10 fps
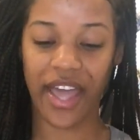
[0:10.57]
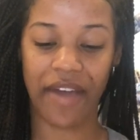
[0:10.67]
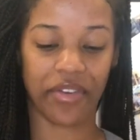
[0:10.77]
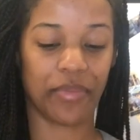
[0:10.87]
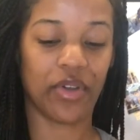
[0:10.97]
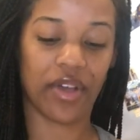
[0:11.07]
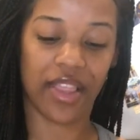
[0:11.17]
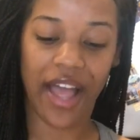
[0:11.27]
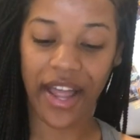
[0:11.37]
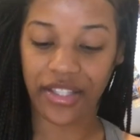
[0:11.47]
having to be
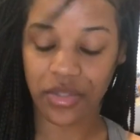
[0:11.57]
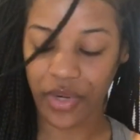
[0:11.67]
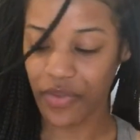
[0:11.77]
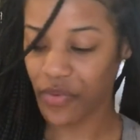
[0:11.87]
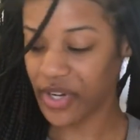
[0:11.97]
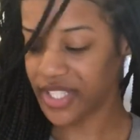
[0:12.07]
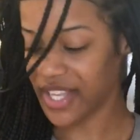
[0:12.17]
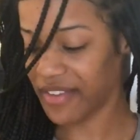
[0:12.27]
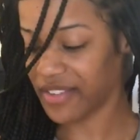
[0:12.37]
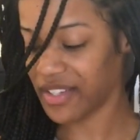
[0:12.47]
online
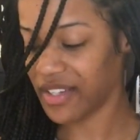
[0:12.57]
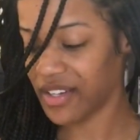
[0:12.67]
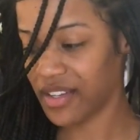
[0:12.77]
24/7.